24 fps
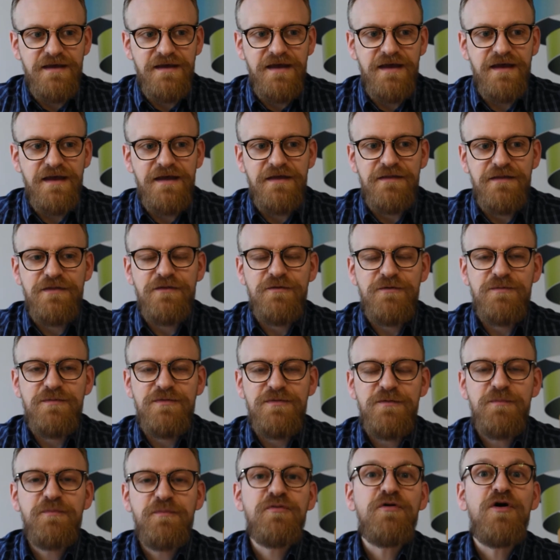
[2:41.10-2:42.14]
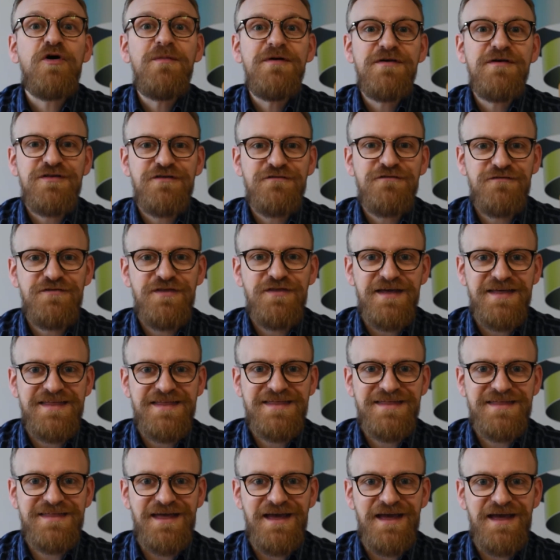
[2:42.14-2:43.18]
The promise of
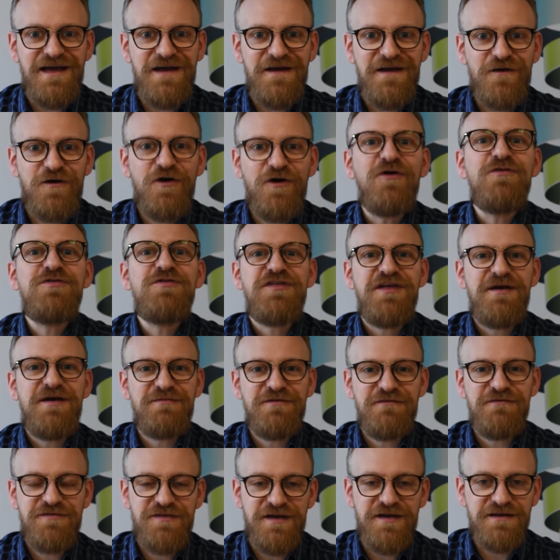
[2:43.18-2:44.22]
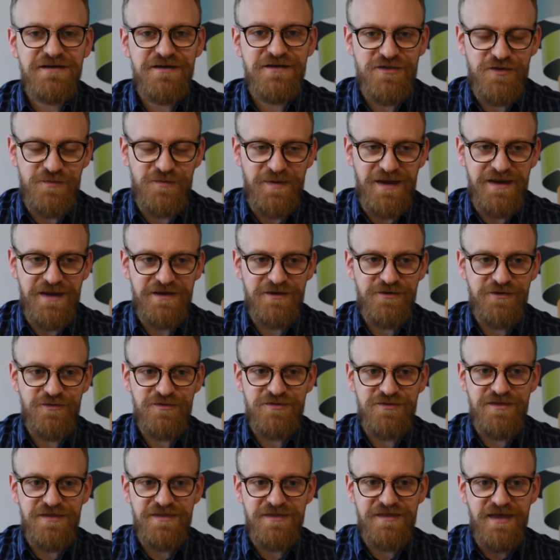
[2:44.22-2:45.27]
this concept of signature
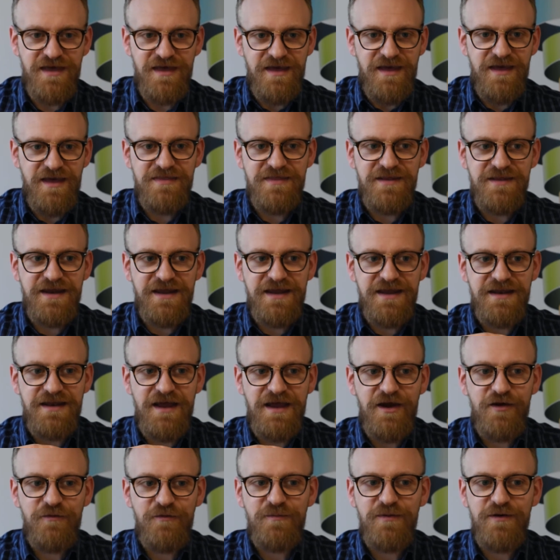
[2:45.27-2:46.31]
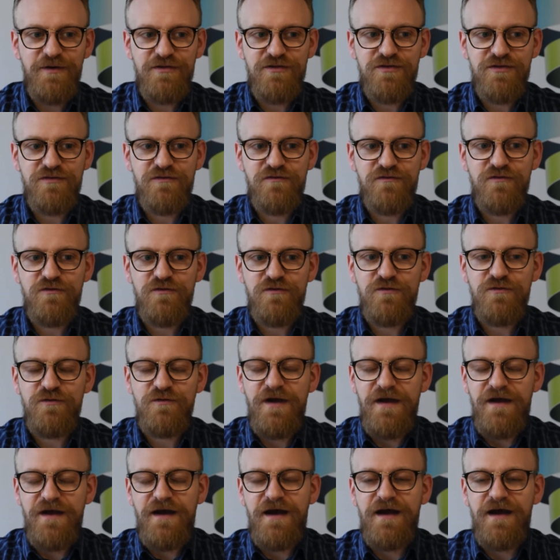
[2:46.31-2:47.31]
pedagogies is that it can help us to,